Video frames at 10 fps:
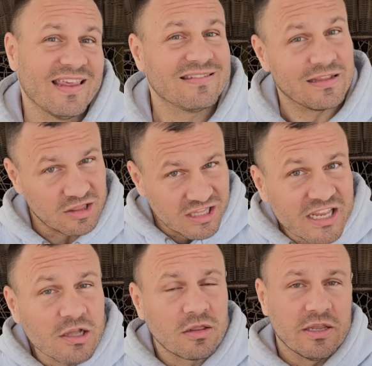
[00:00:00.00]
has
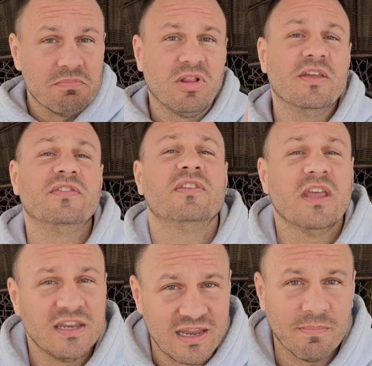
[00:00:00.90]
illegally placed
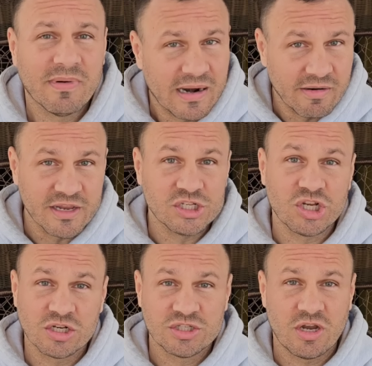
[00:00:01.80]
a temporary
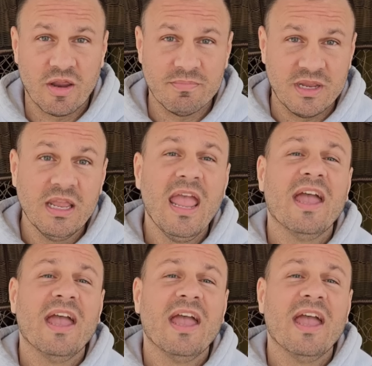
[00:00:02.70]
injunction on me.